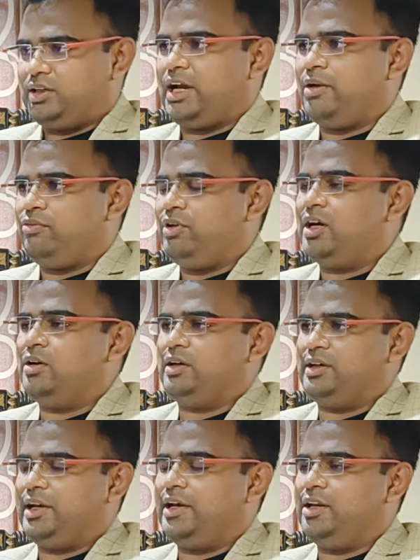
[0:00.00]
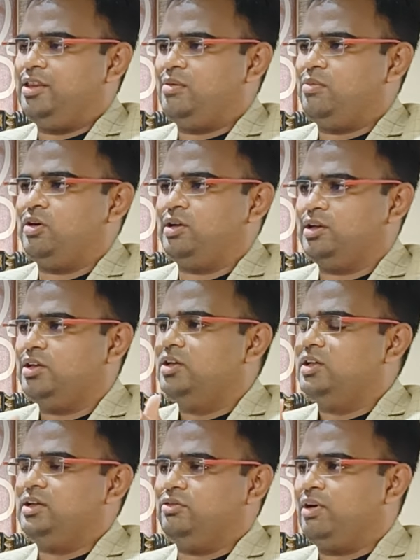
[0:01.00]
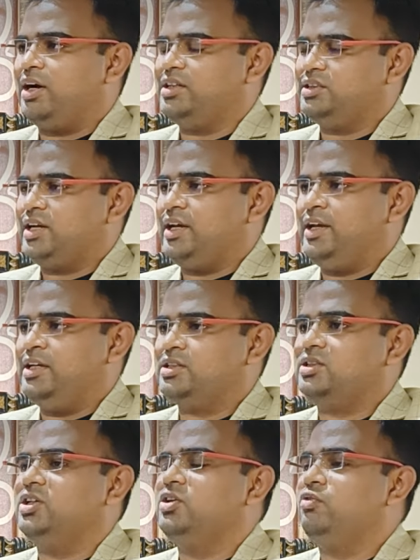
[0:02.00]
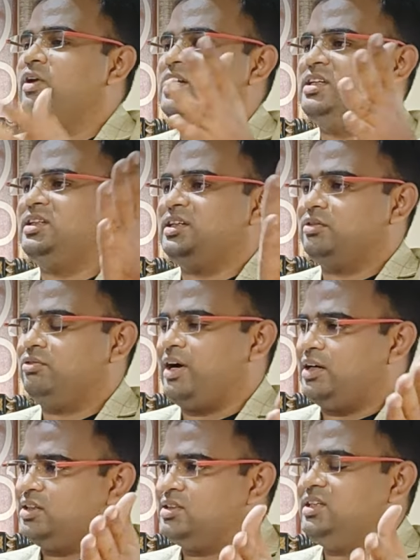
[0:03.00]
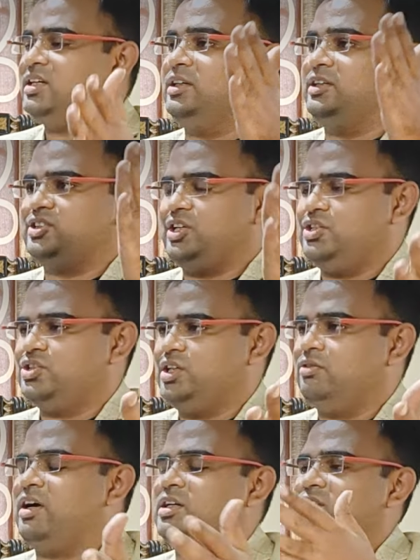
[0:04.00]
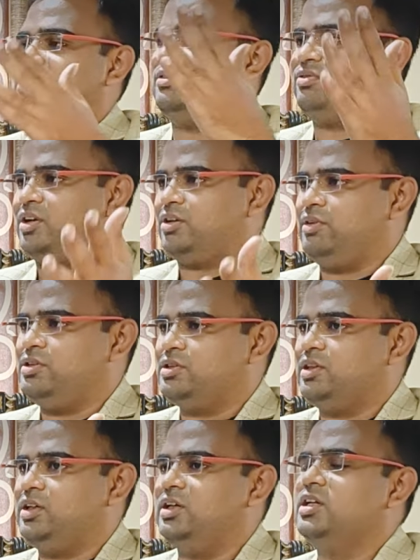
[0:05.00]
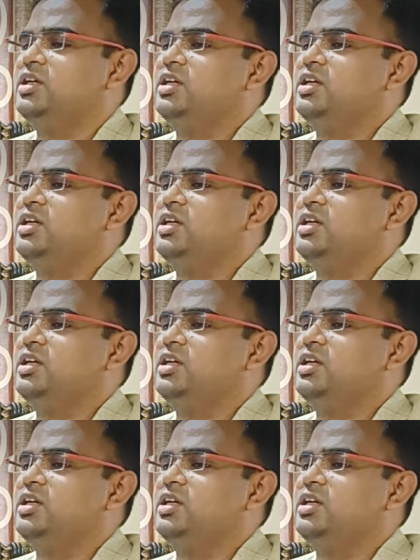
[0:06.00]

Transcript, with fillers: the time we are training the model, what is the age, what is what their residency, what is their frequency,